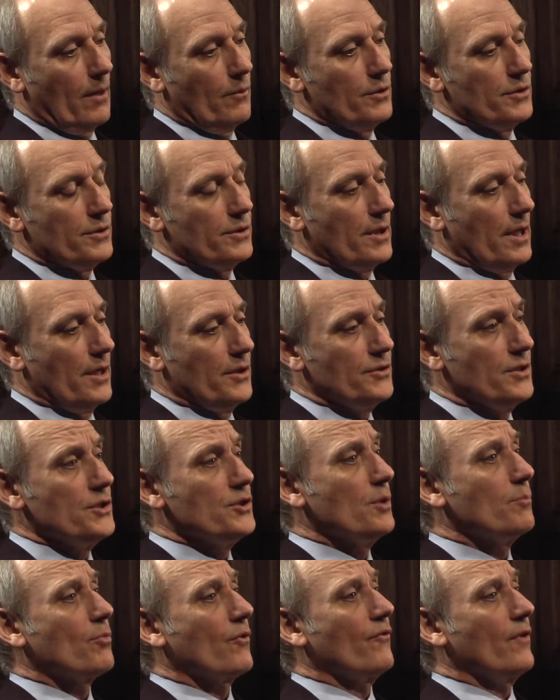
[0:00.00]
I was
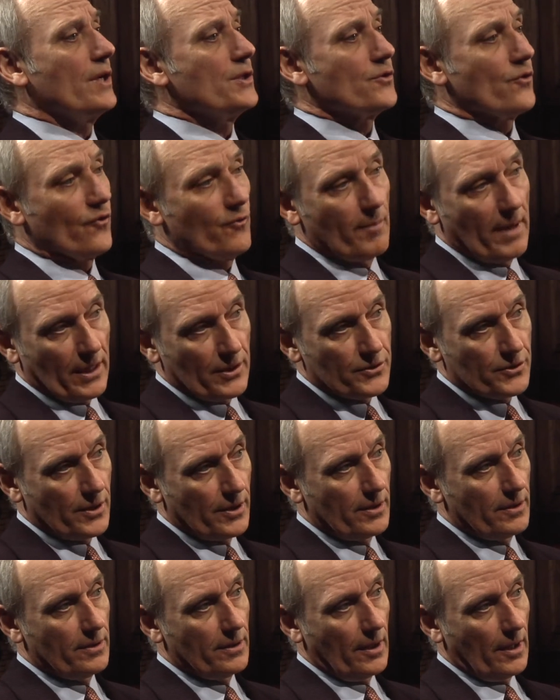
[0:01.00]
assistant professor of
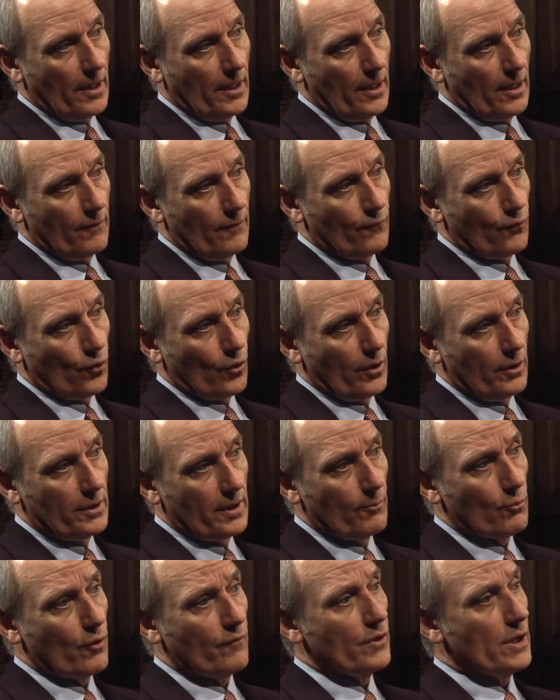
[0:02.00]
medicine for a
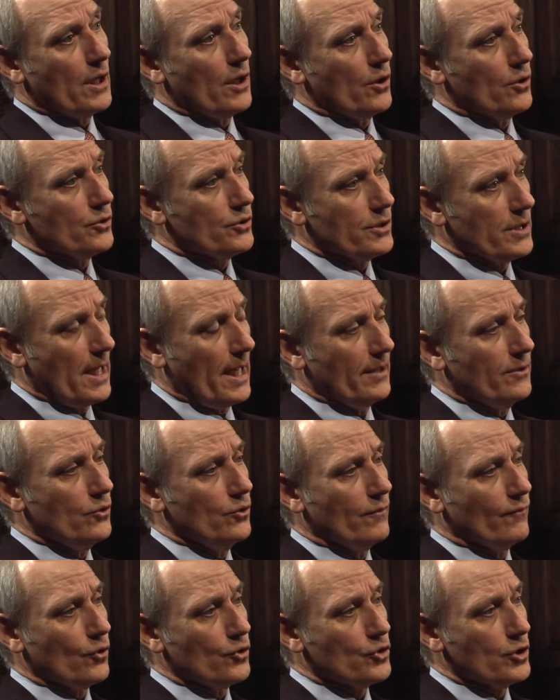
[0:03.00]
number of years at the
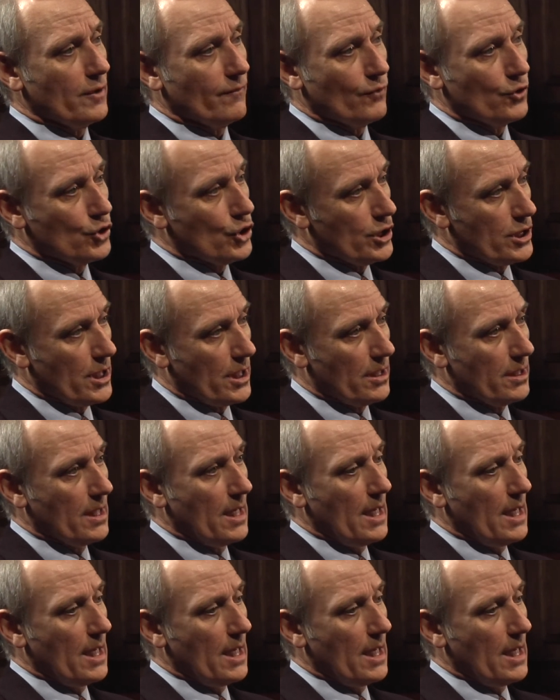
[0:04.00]
University of Virginia.